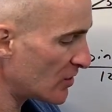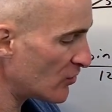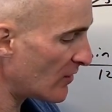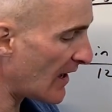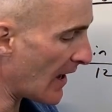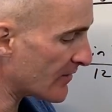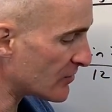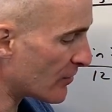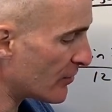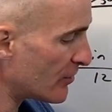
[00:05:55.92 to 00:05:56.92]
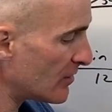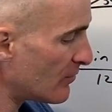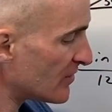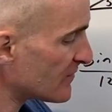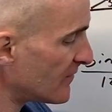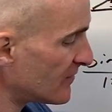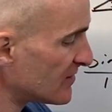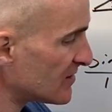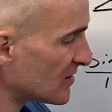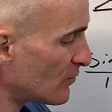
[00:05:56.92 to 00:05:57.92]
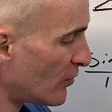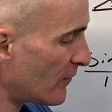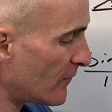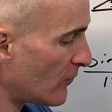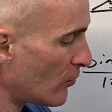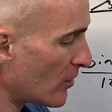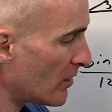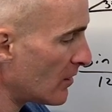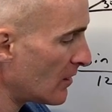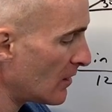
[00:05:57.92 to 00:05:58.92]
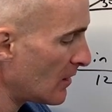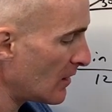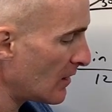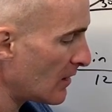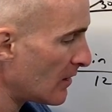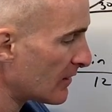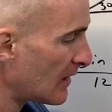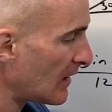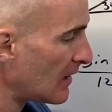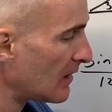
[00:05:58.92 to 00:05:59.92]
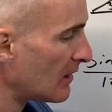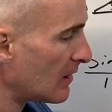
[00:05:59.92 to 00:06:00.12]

and do that. So thirty plus fifty-six point four, okay.